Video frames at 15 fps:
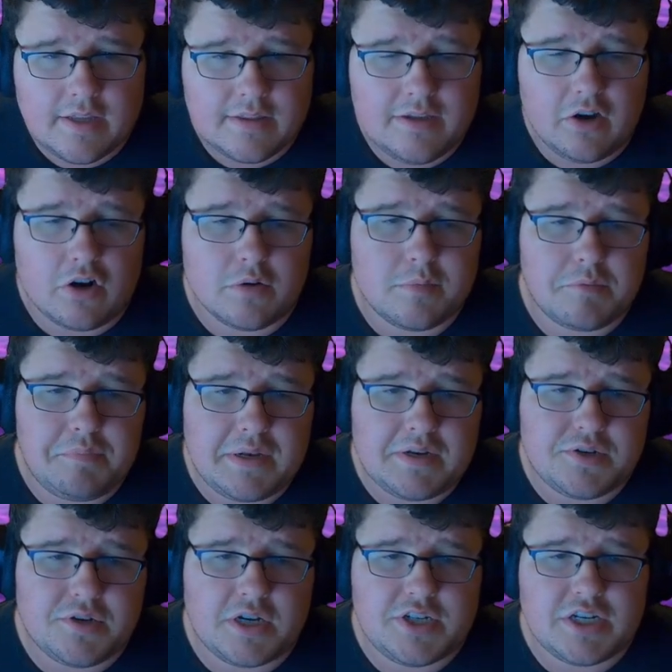The armor
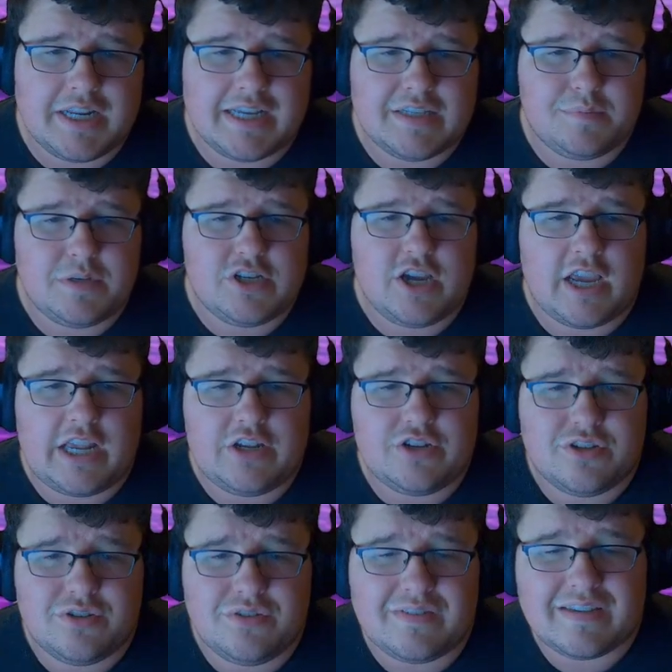penetration has been
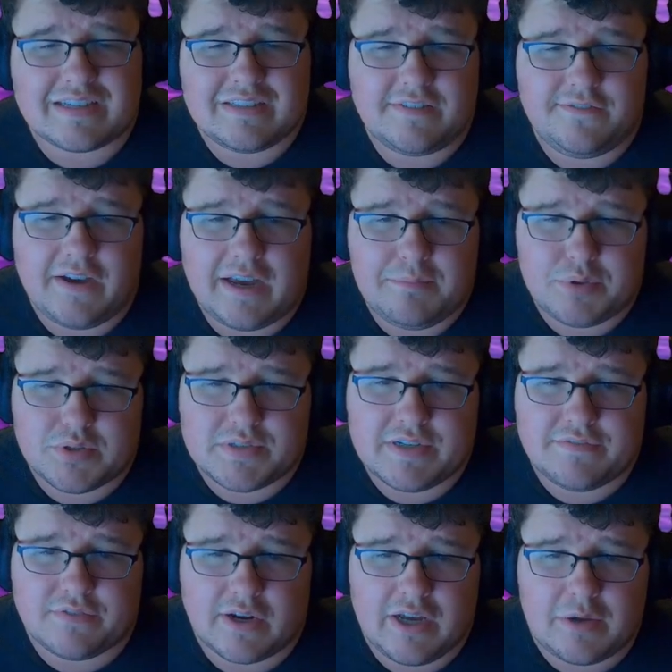changed to
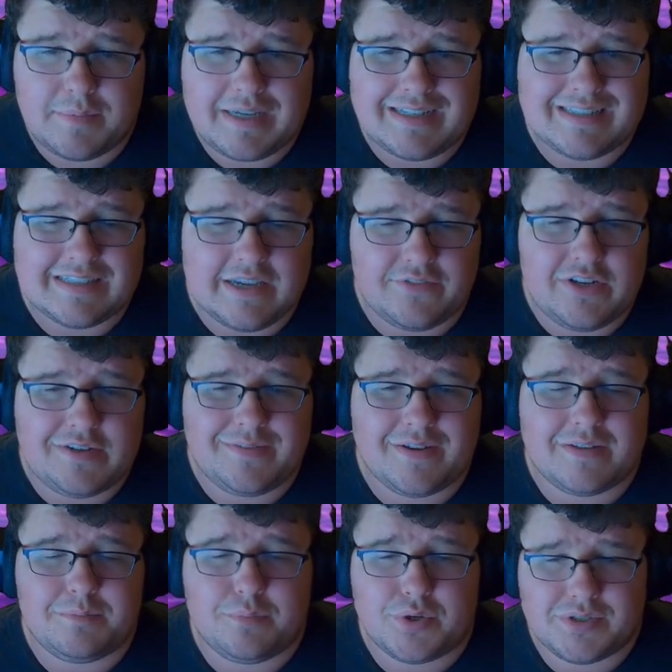65% for helmet and
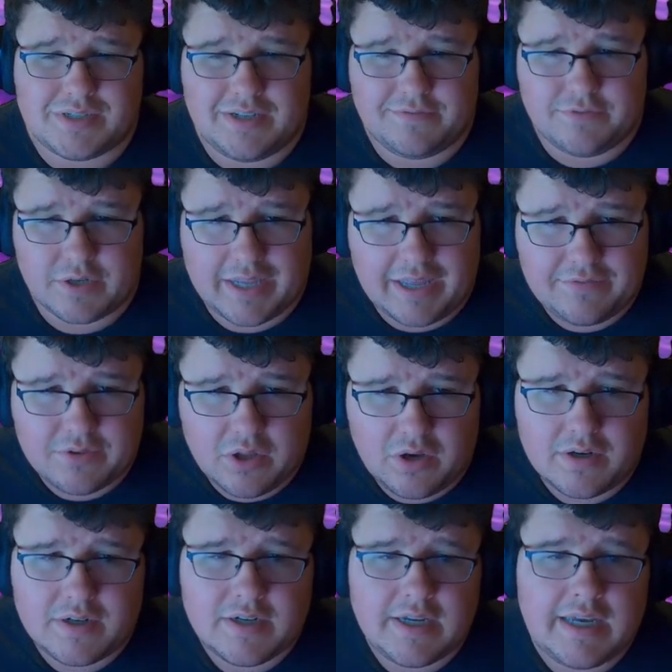70% for Kevlar.